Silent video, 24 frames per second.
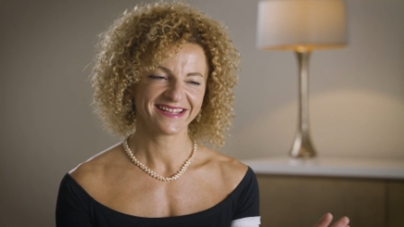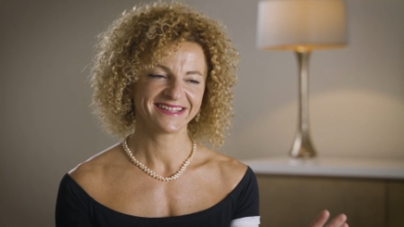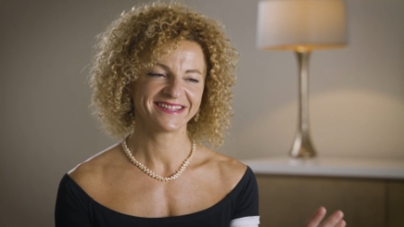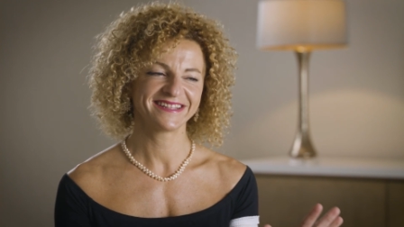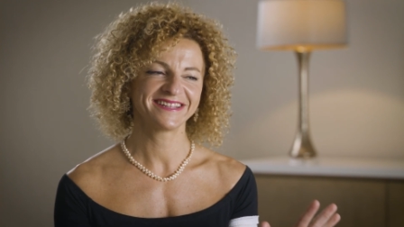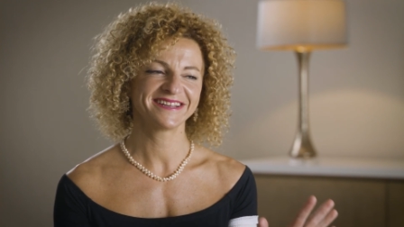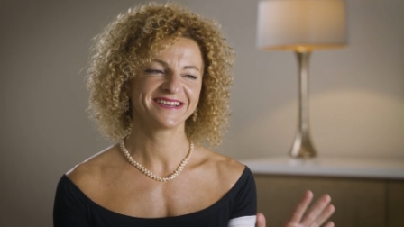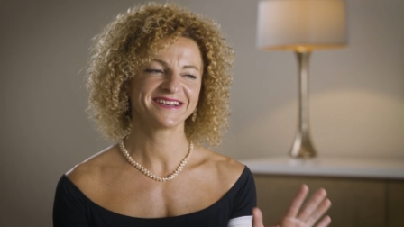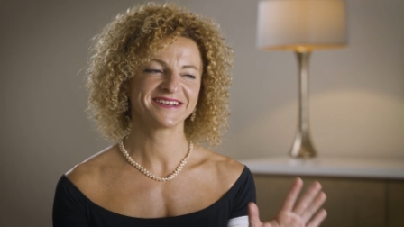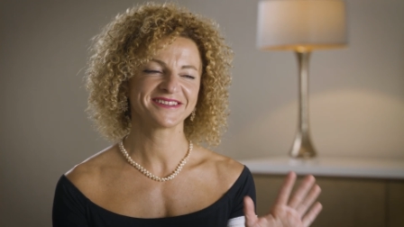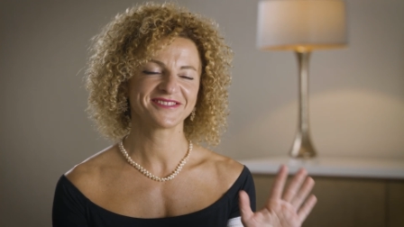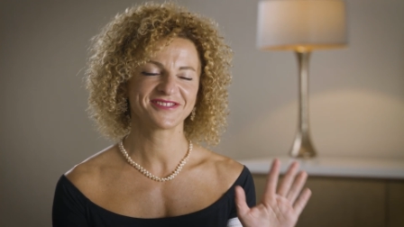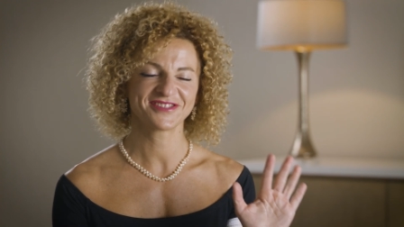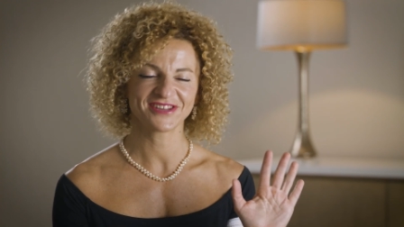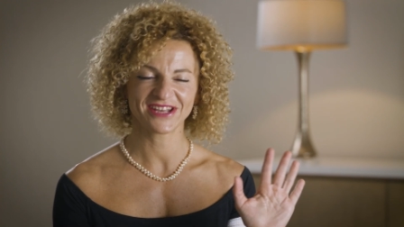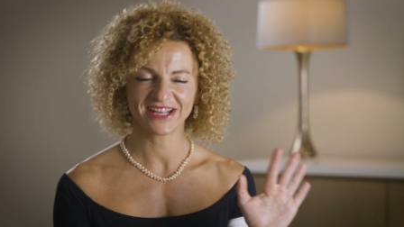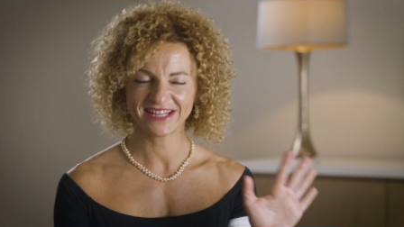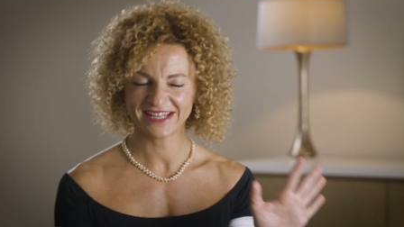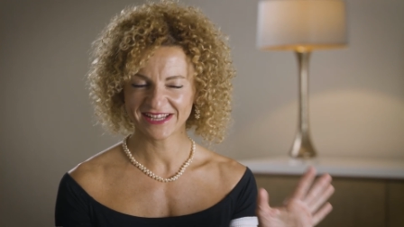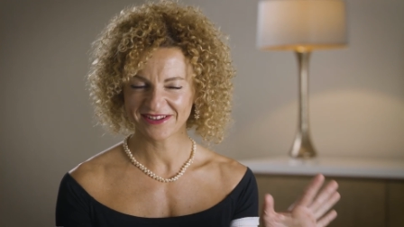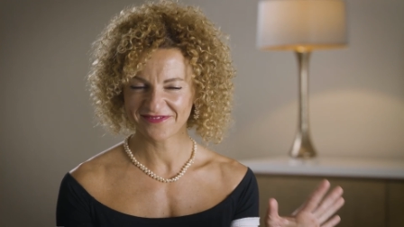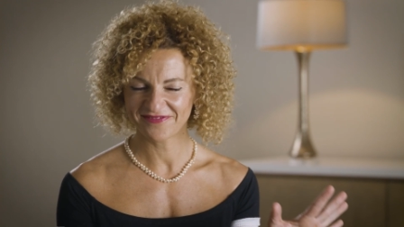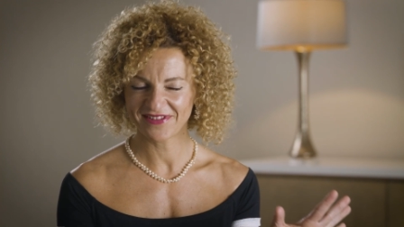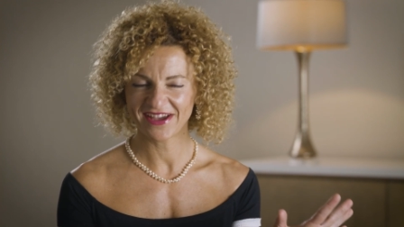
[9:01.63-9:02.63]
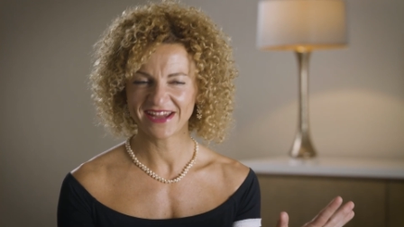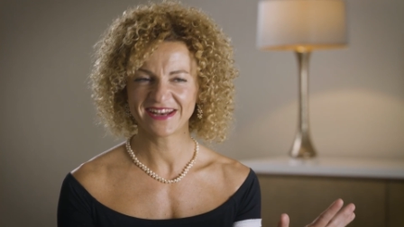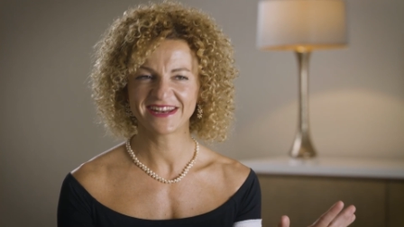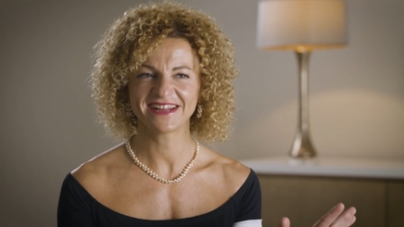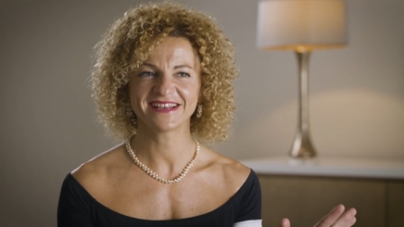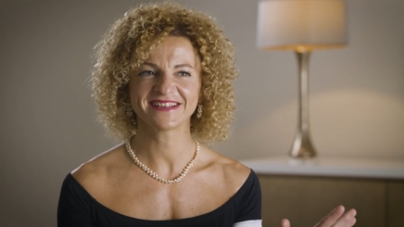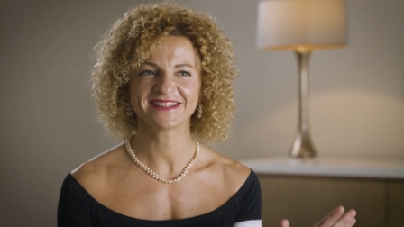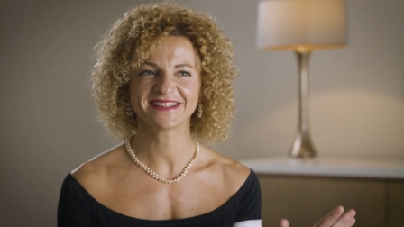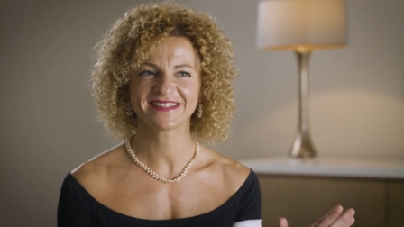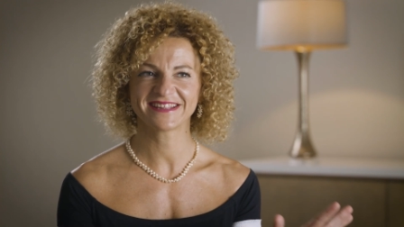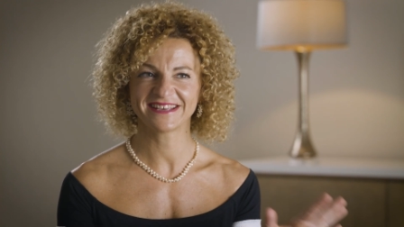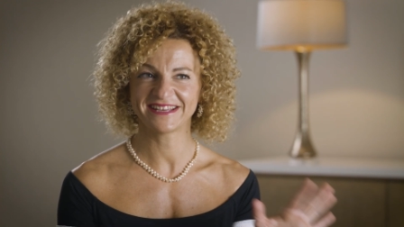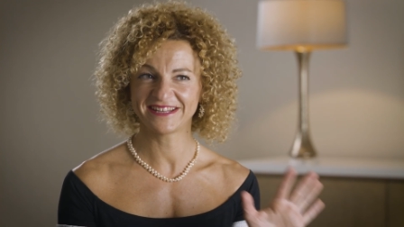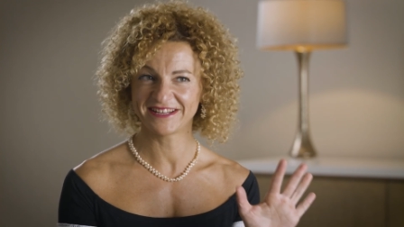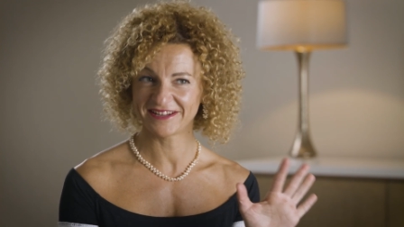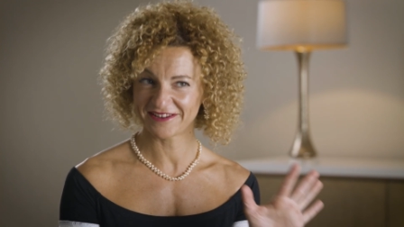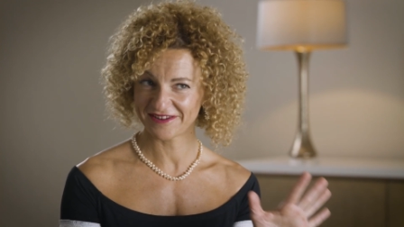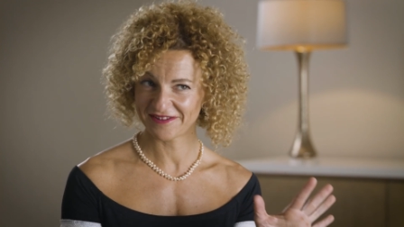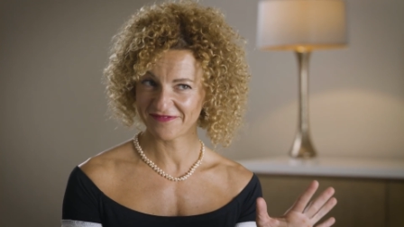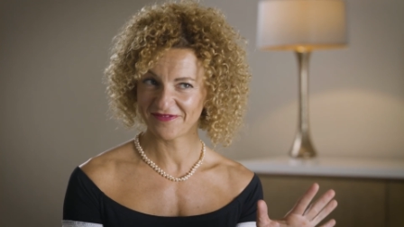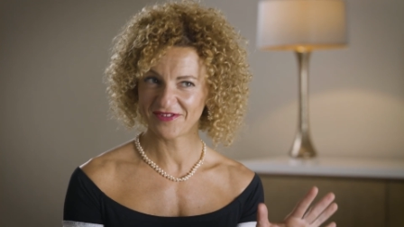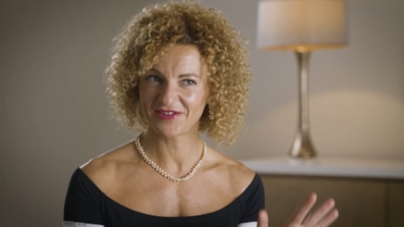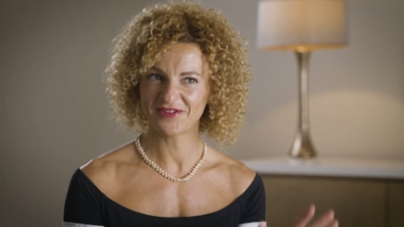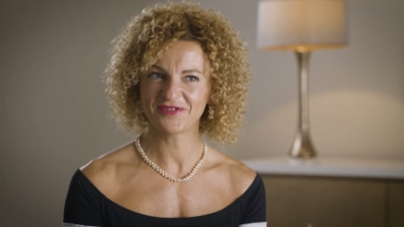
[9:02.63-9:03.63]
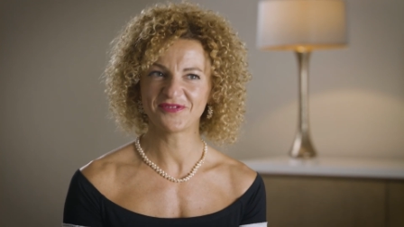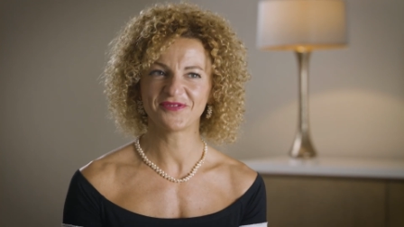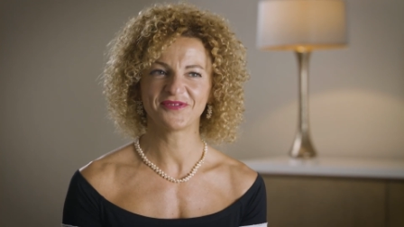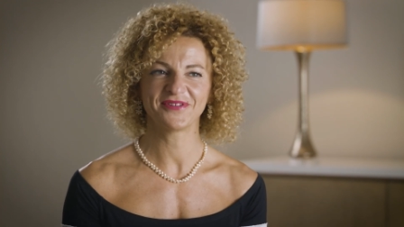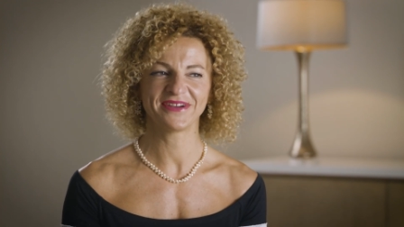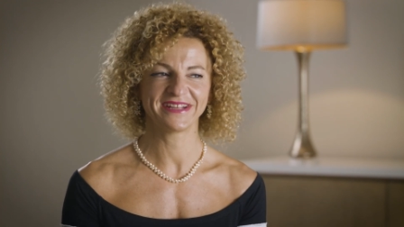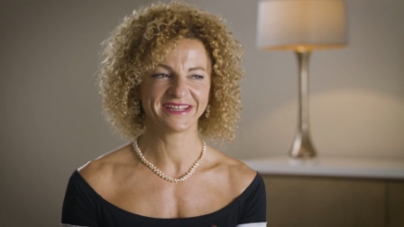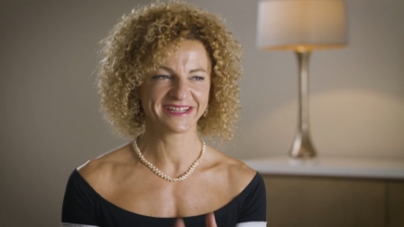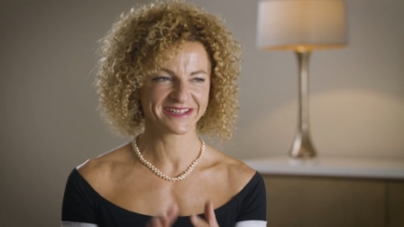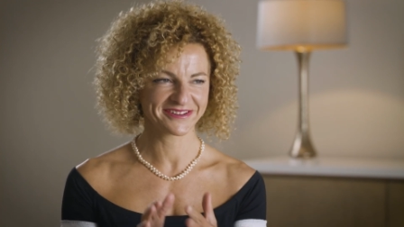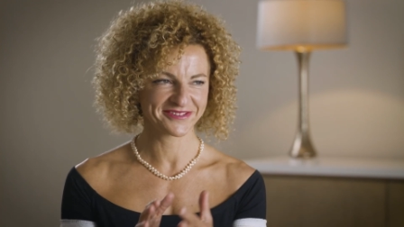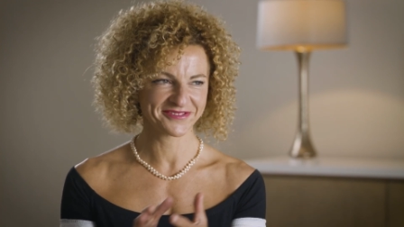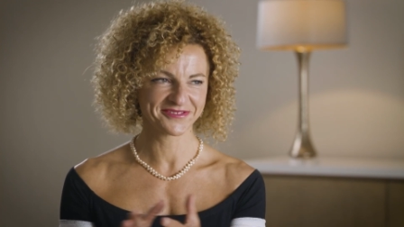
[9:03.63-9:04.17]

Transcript: the genetic variants in the review in the